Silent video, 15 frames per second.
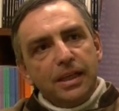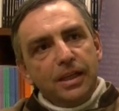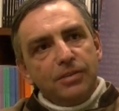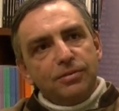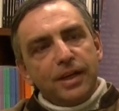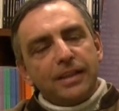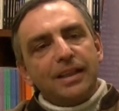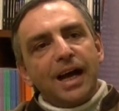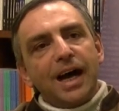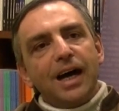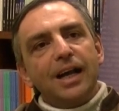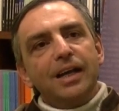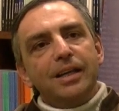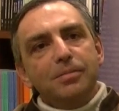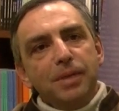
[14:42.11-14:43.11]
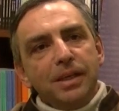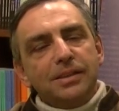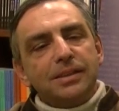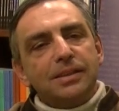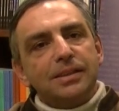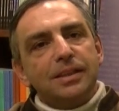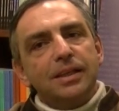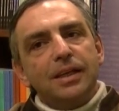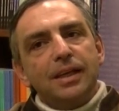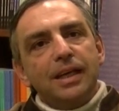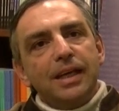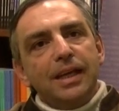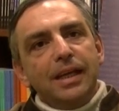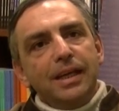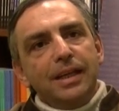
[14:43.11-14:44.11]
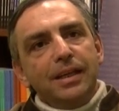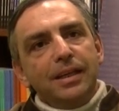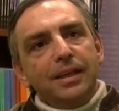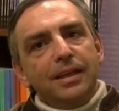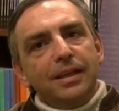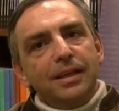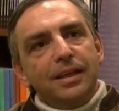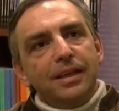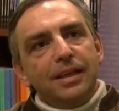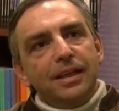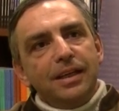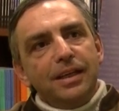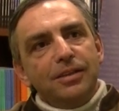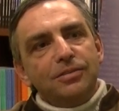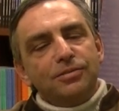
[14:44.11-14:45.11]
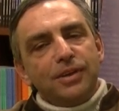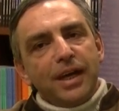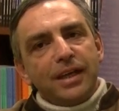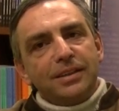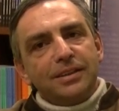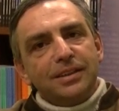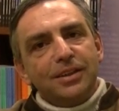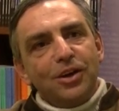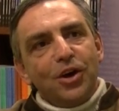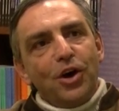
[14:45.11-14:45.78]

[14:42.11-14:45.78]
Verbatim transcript: in fact, are limits in, in fact,